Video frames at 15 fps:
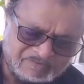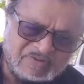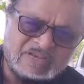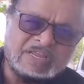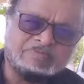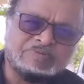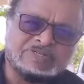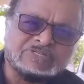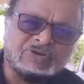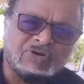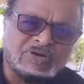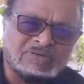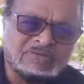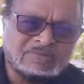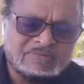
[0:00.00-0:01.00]
Vindya
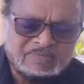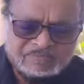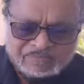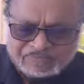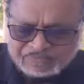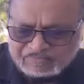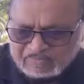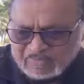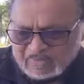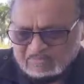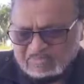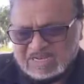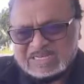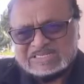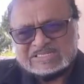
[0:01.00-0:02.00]
Prasad,
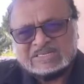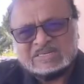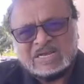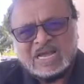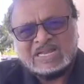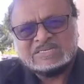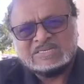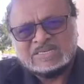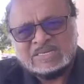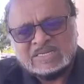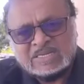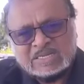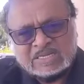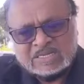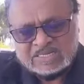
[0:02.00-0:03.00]
Minister
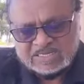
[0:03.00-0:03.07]
Anthony,